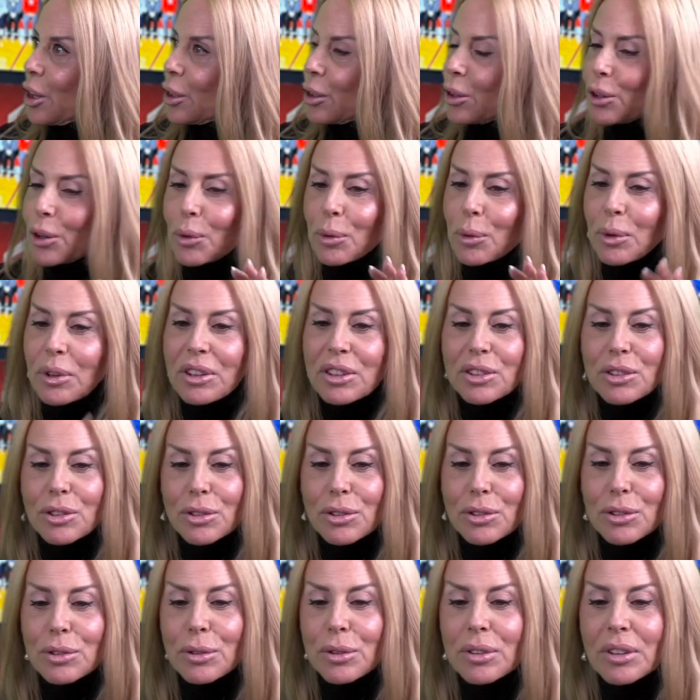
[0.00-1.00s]
You know, when a
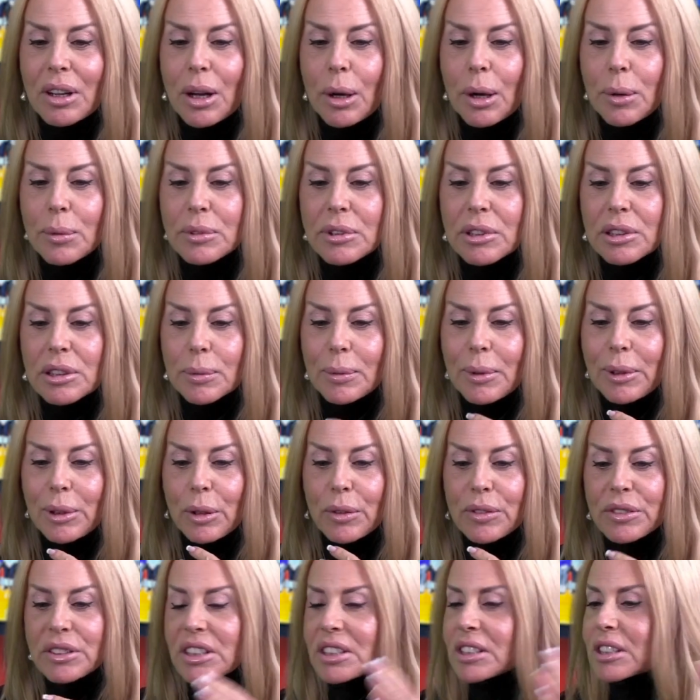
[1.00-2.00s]
student comes into my
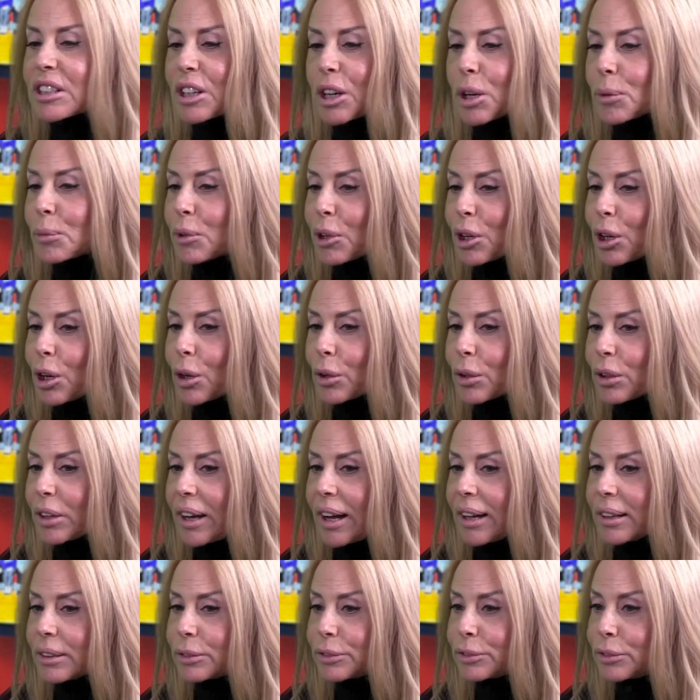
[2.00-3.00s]
office and says, I'm going to go to
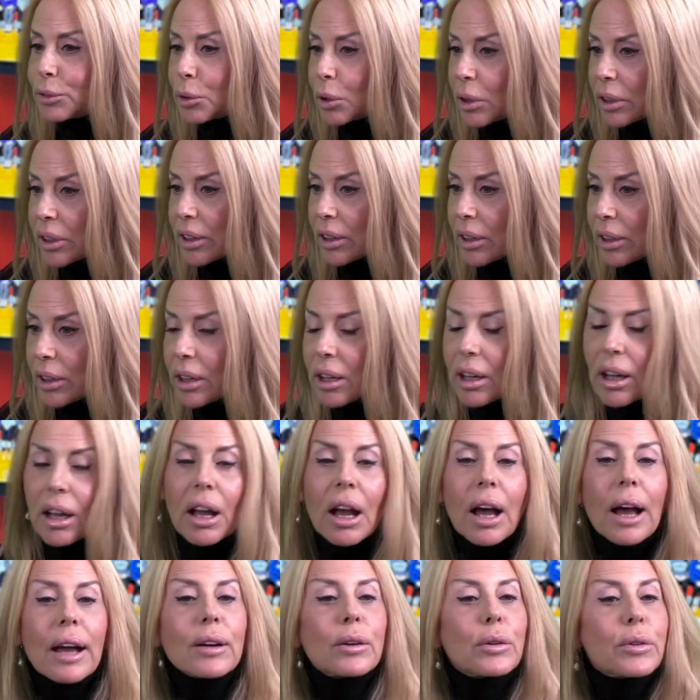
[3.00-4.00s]
California,
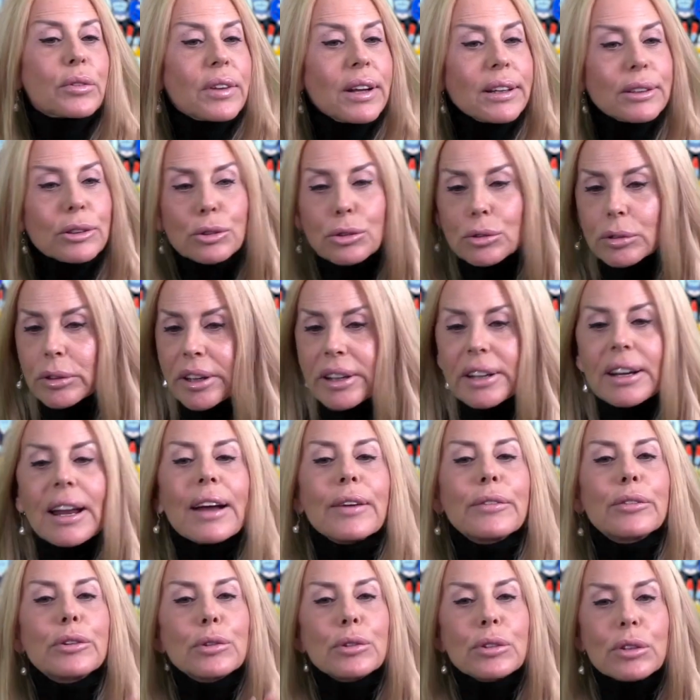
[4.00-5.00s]
I go, that's great.
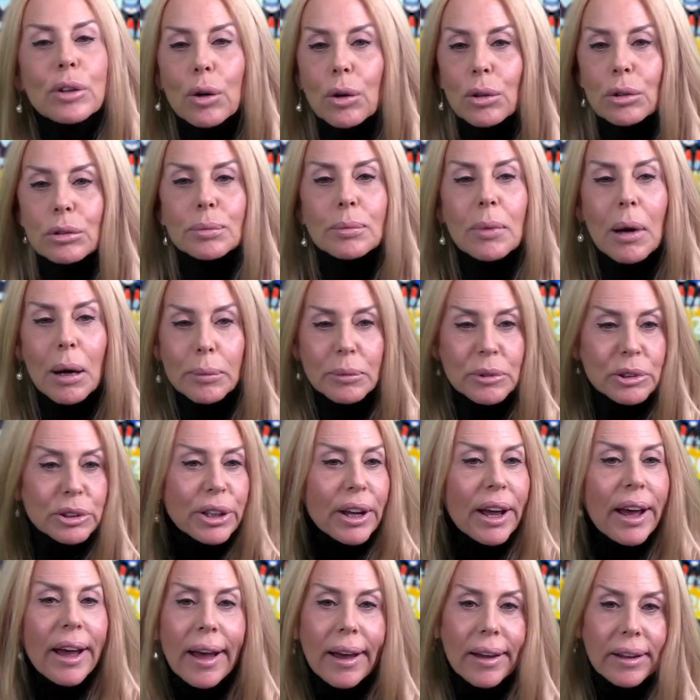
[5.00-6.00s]
Have you told mom or
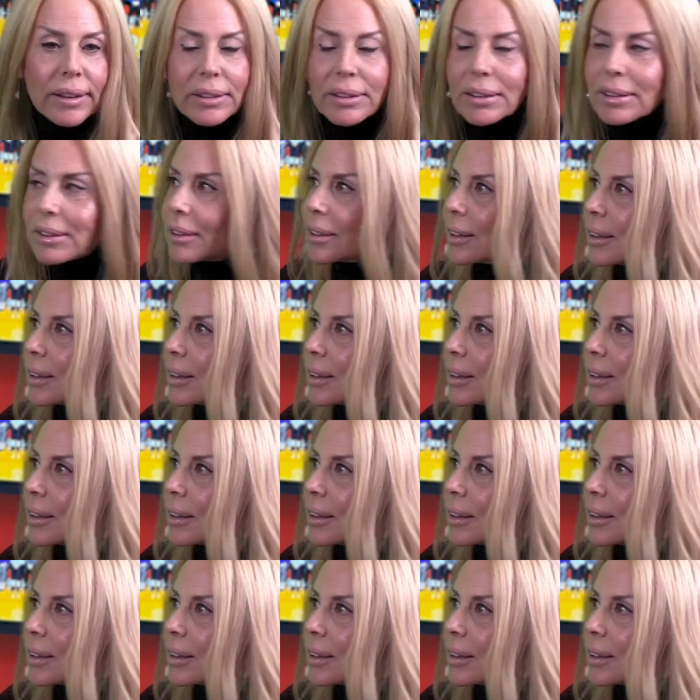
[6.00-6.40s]
dad?